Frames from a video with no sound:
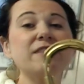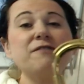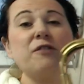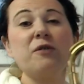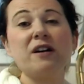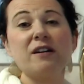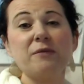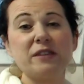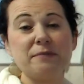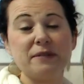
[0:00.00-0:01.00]
for
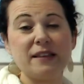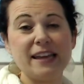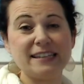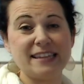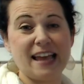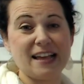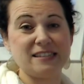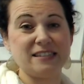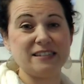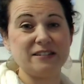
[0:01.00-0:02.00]
with the playing
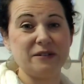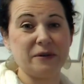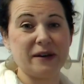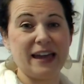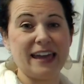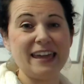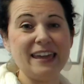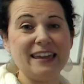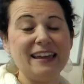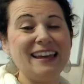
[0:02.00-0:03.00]
test, okay?
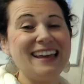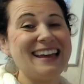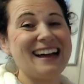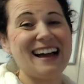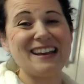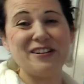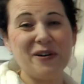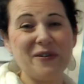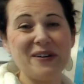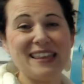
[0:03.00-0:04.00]
I
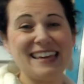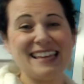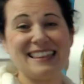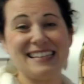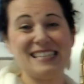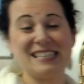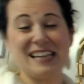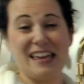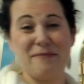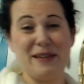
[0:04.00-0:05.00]
know that this has
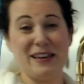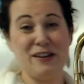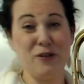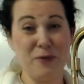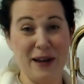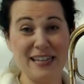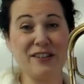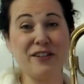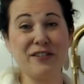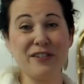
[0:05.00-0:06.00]
kind of been a new way to
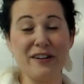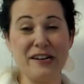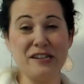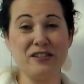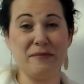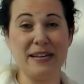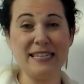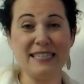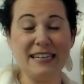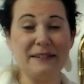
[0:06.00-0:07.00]
learn our
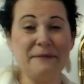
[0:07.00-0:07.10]
instruments.